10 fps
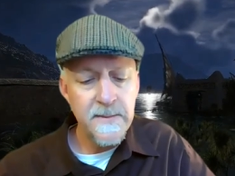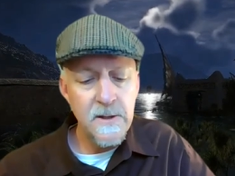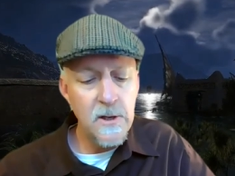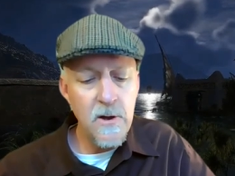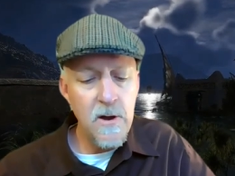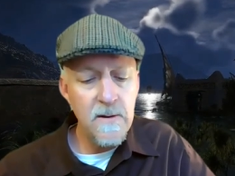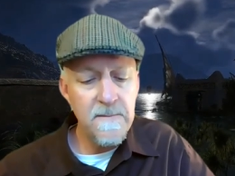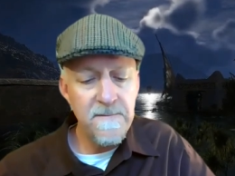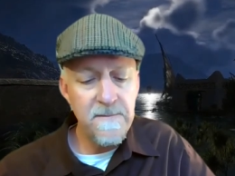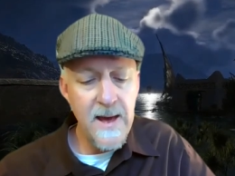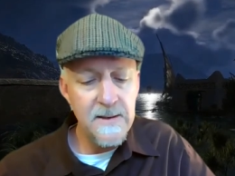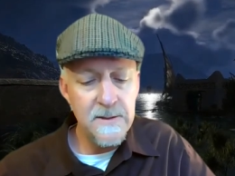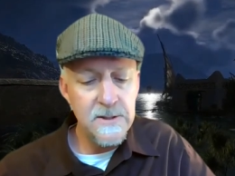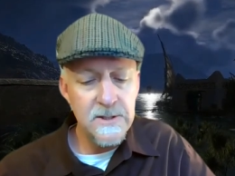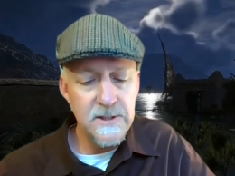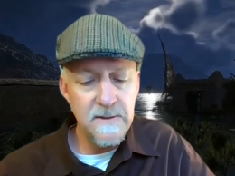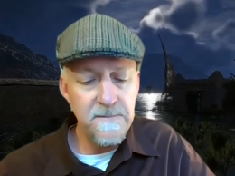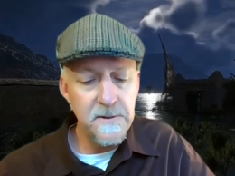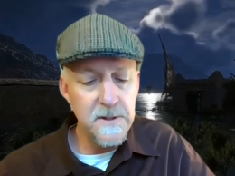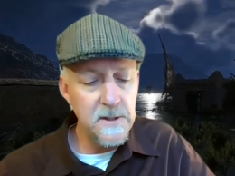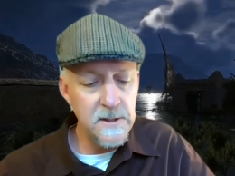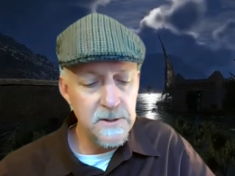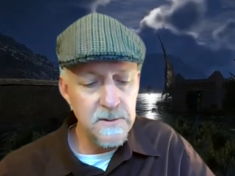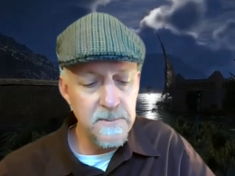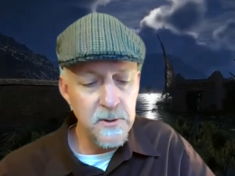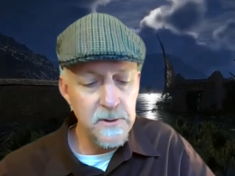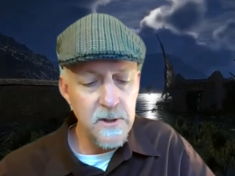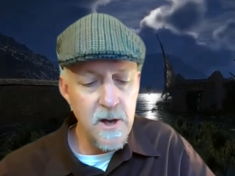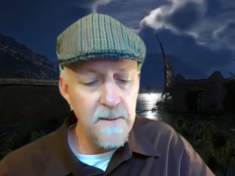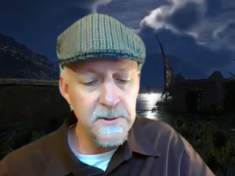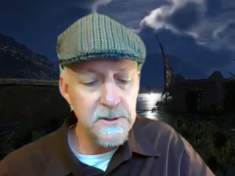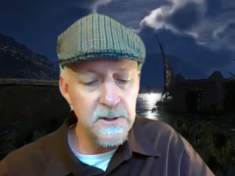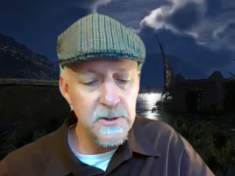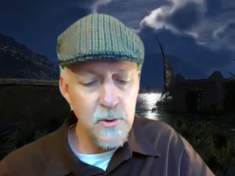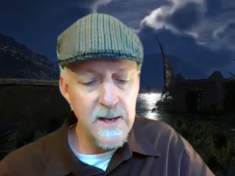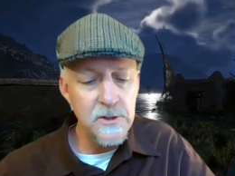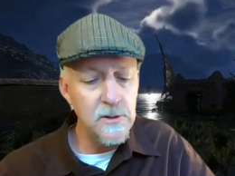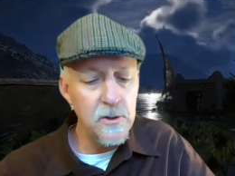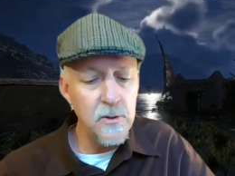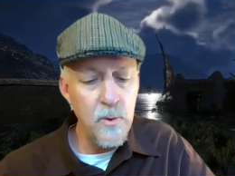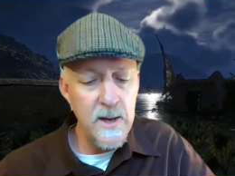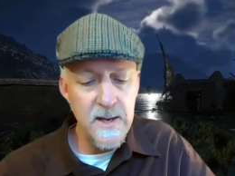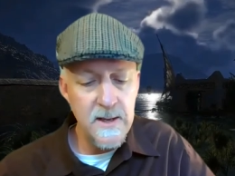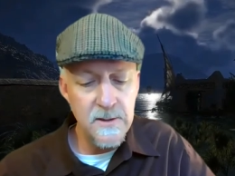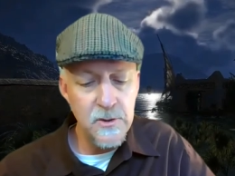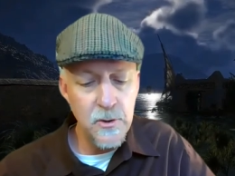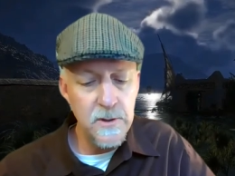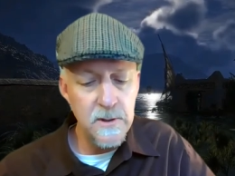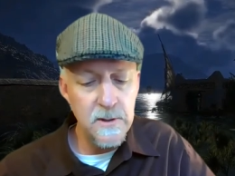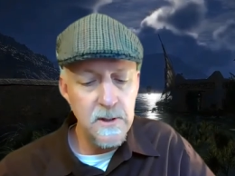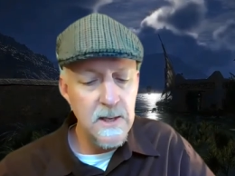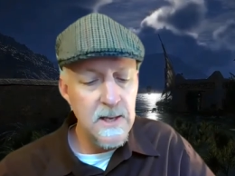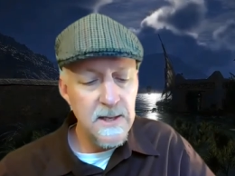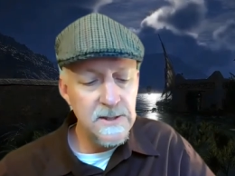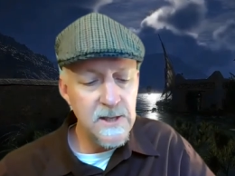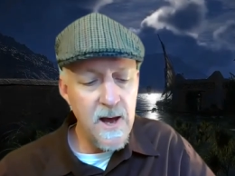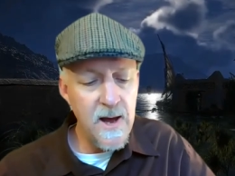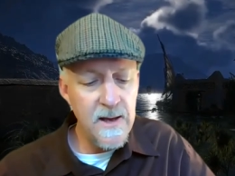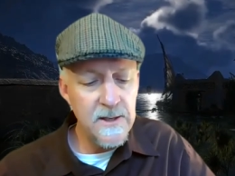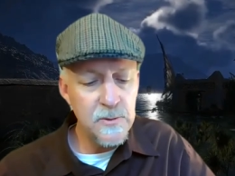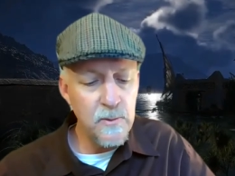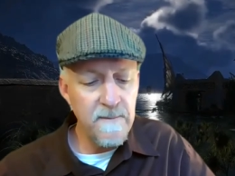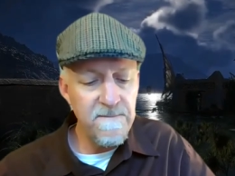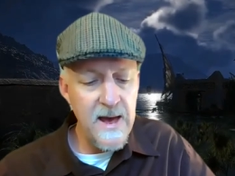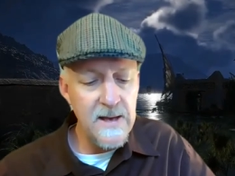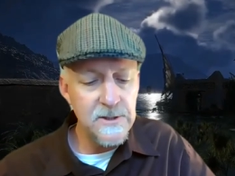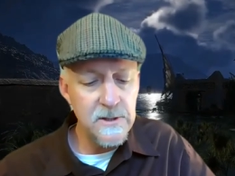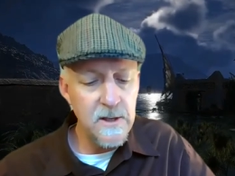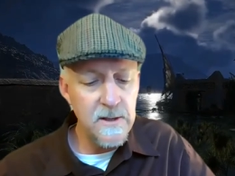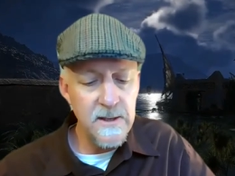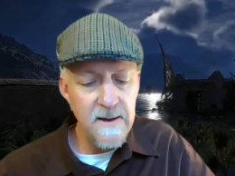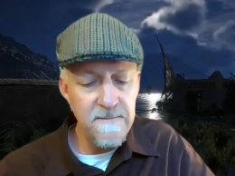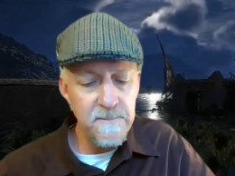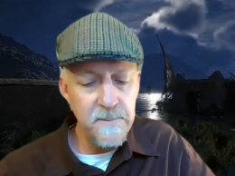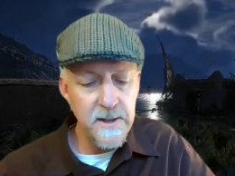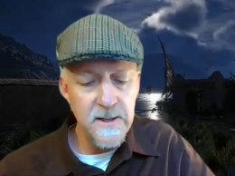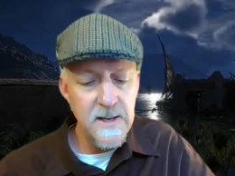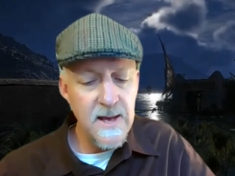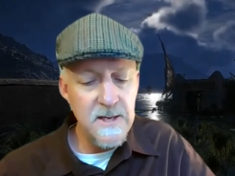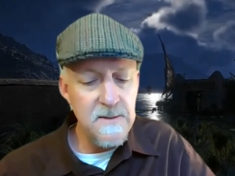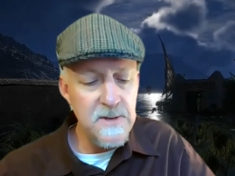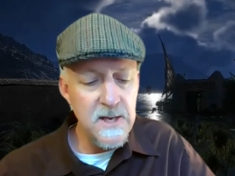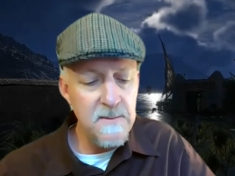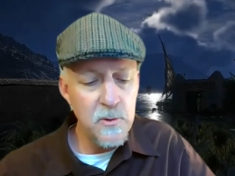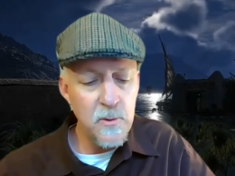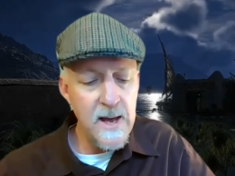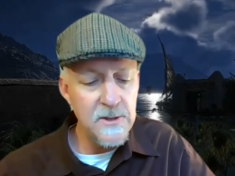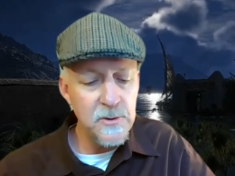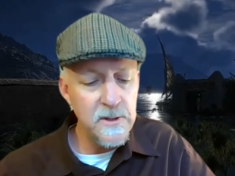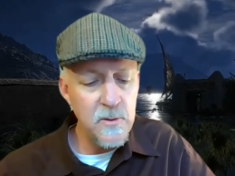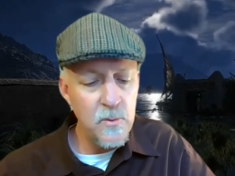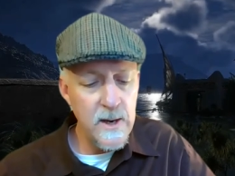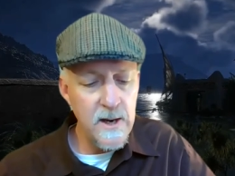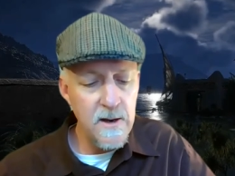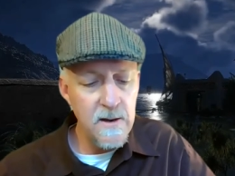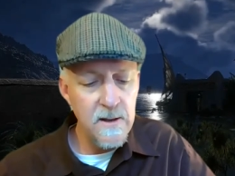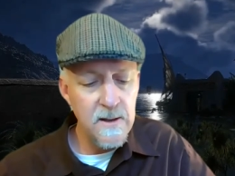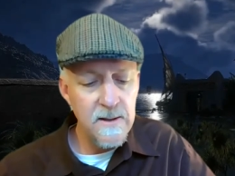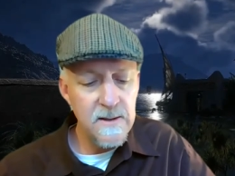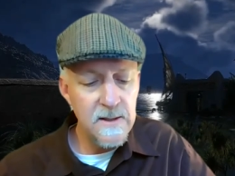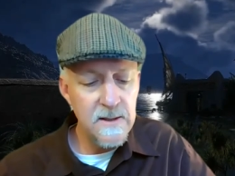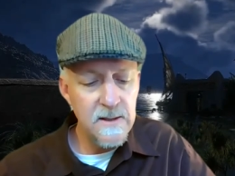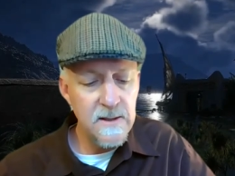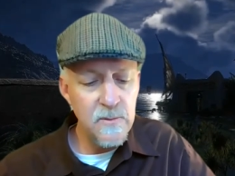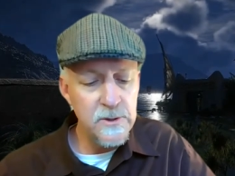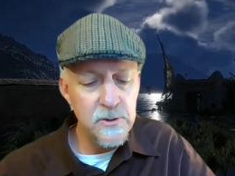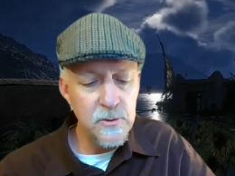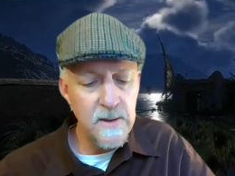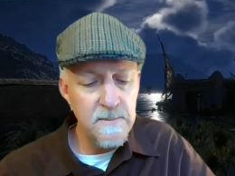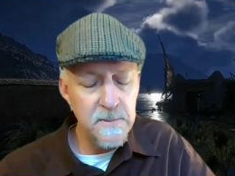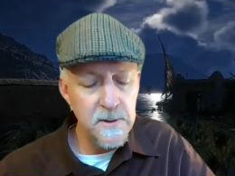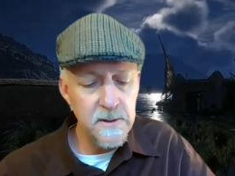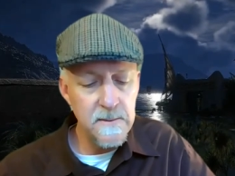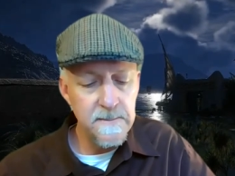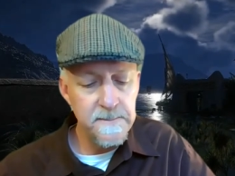Nekonkh flattened stiffly against the building opposite, tried to look away and couldn't. His eyes were fastened on the knife blade, and he became gradually aware that it was trembling.